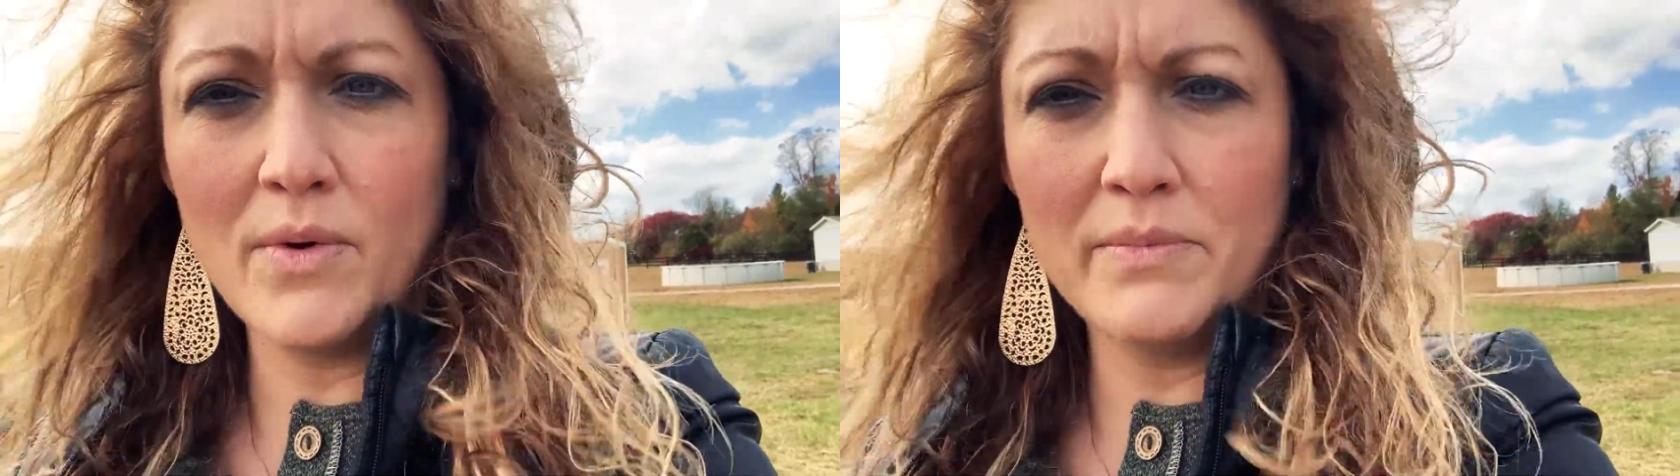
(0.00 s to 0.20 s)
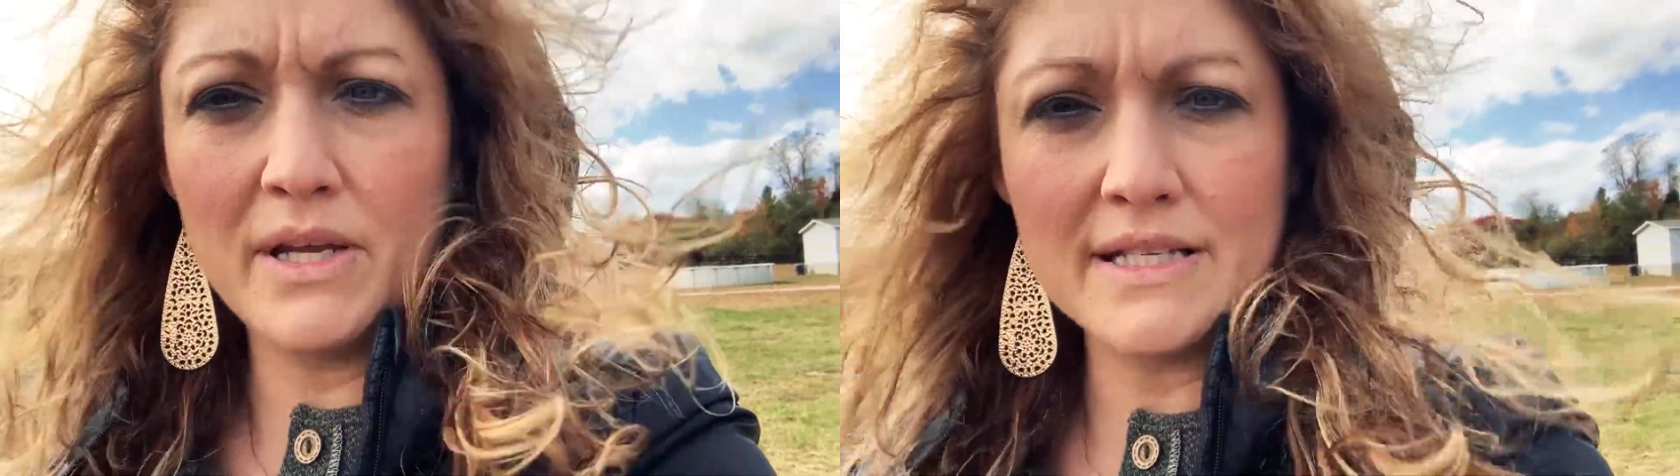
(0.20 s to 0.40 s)

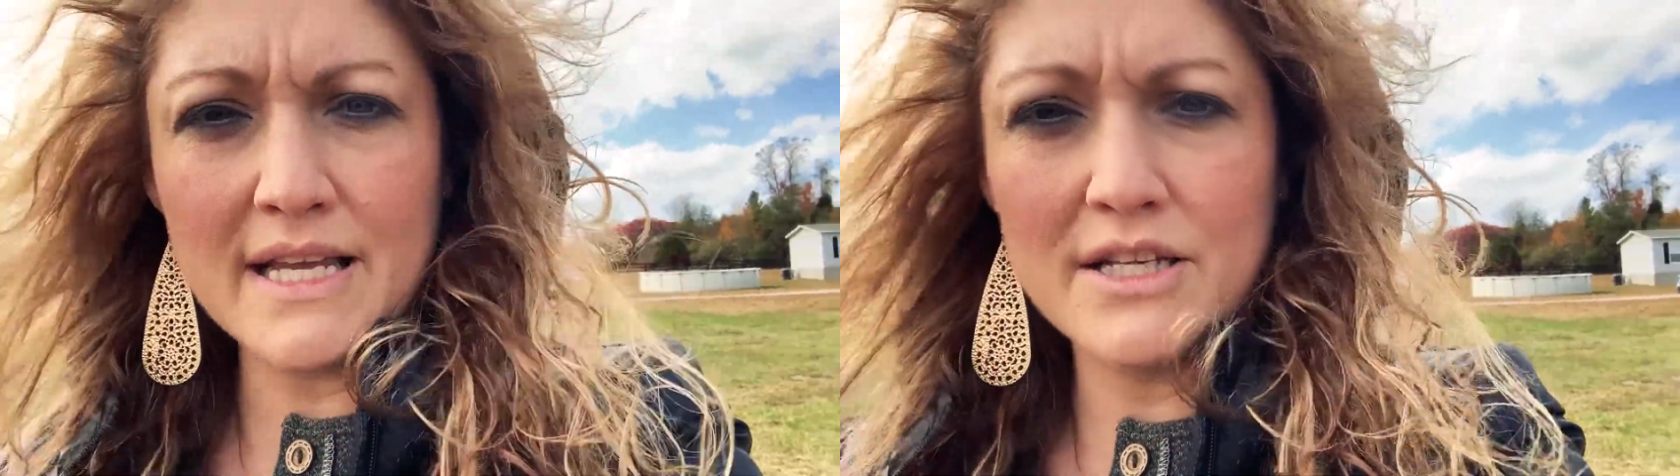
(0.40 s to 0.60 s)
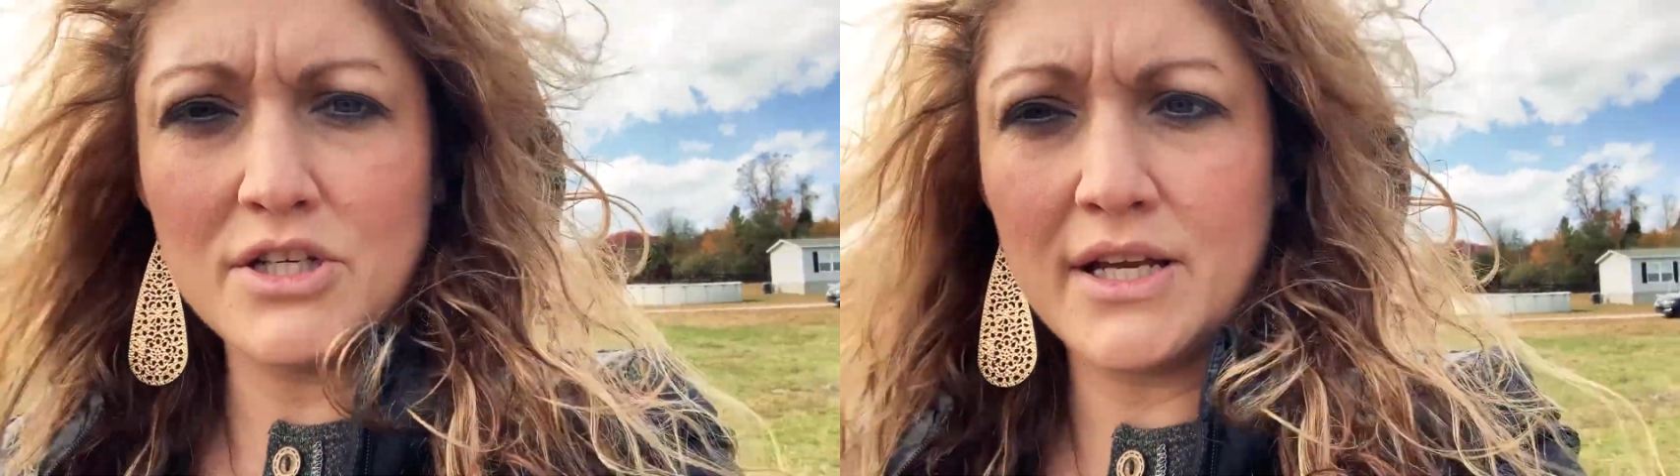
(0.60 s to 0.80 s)
one because,
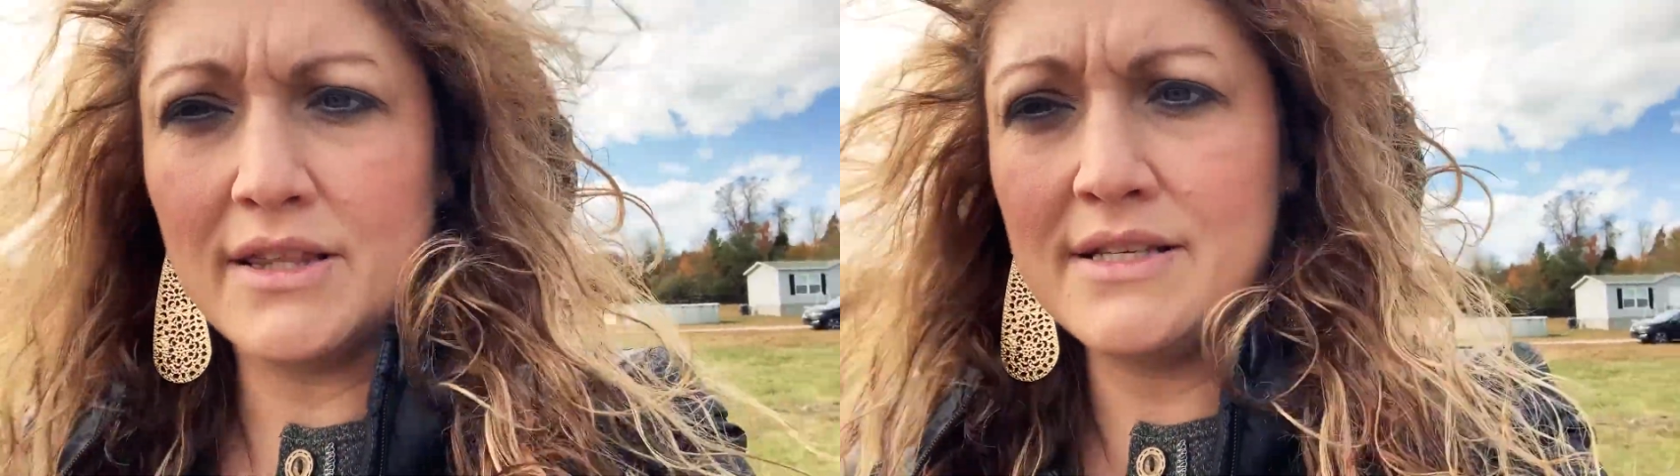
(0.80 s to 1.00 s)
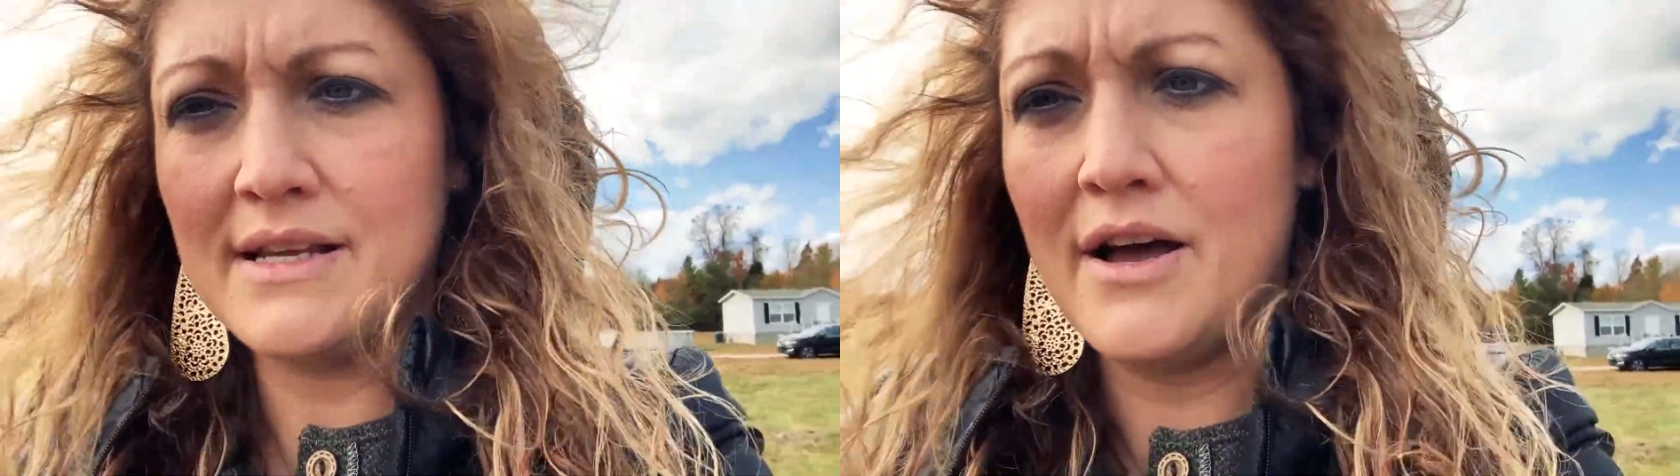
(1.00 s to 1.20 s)
hey,
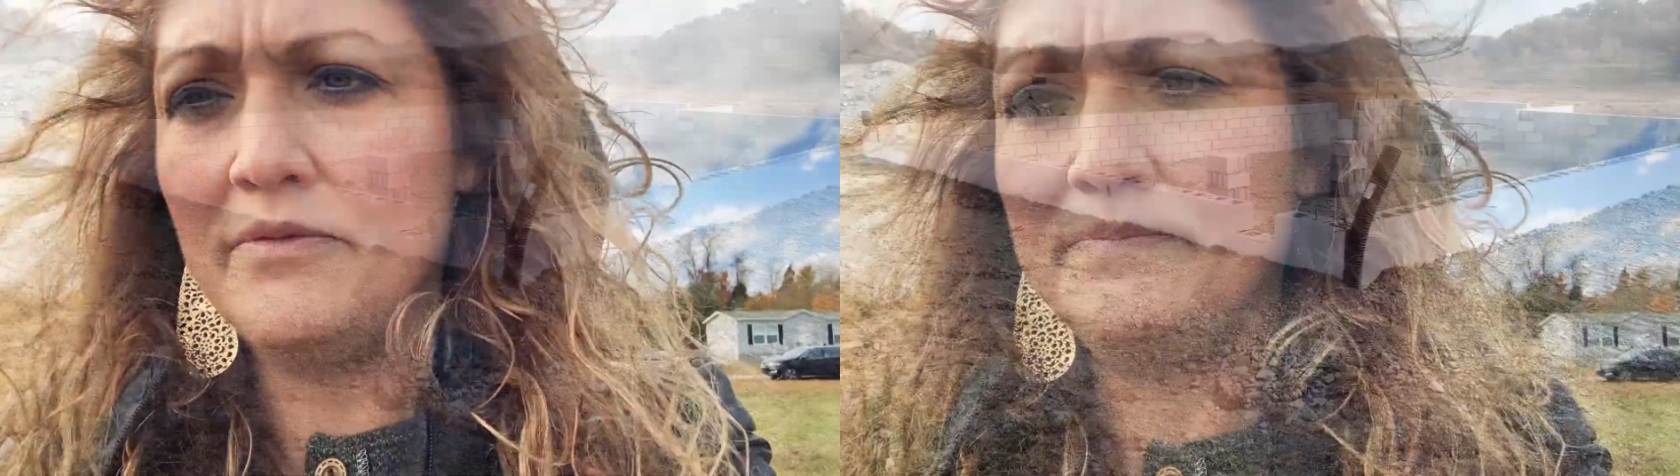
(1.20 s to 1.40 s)
check this out.